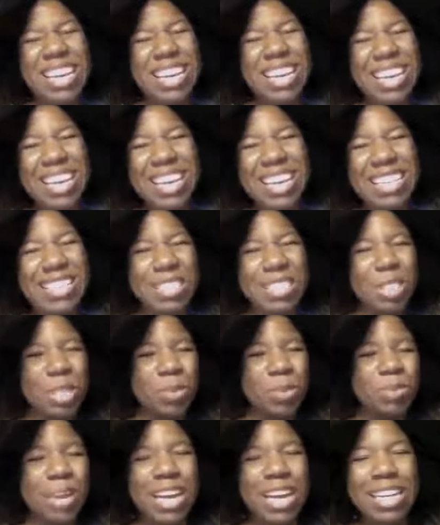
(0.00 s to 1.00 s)
it's too
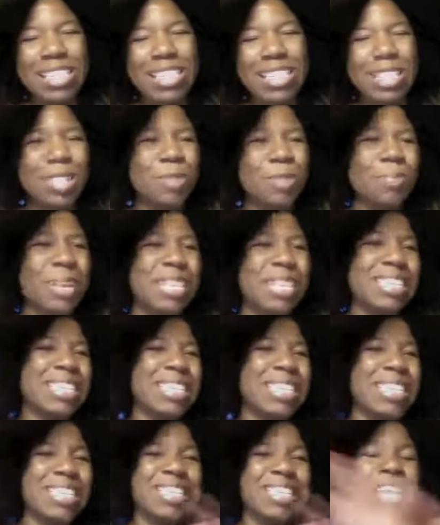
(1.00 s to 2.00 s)
much, it's too
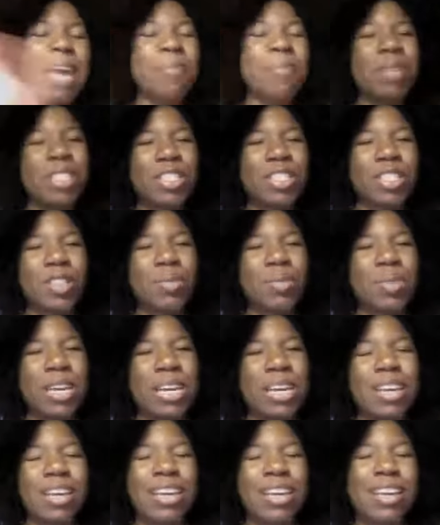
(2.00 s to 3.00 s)
messy, time
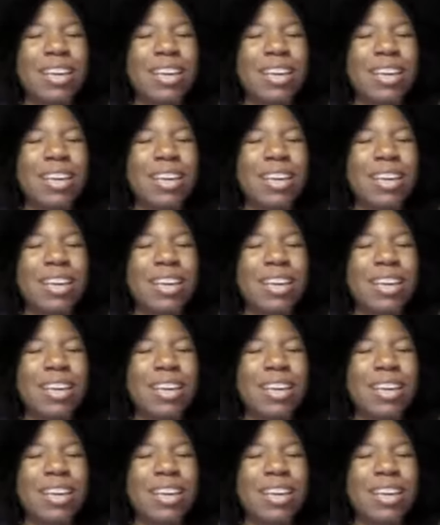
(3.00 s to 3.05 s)
consuming?